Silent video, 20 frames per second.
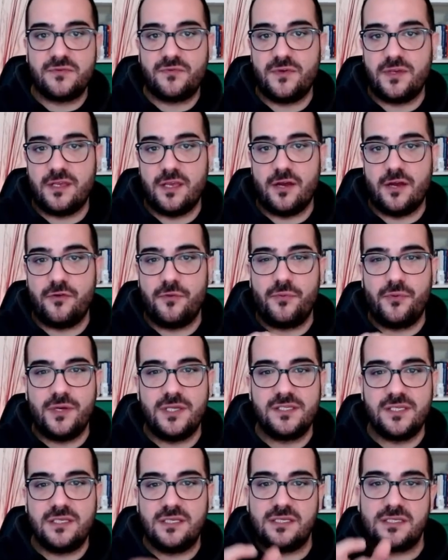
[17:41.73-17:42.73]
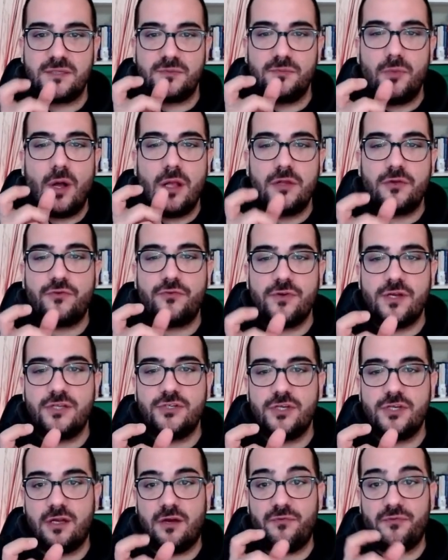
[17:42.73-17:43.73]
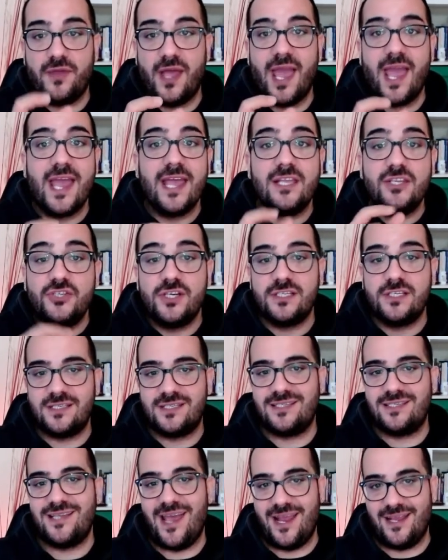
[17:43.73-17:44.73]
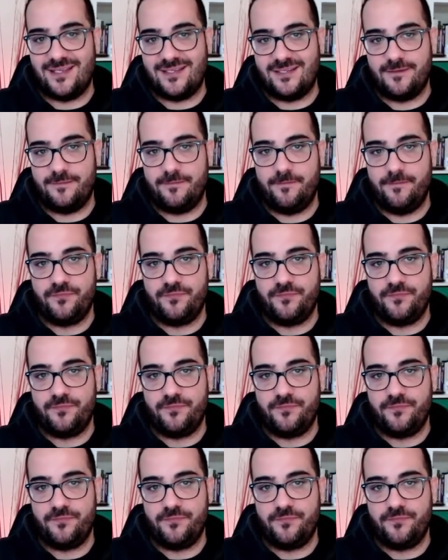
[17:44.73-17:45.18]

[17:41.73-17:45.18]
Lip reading: figure represents a small region of the agent state.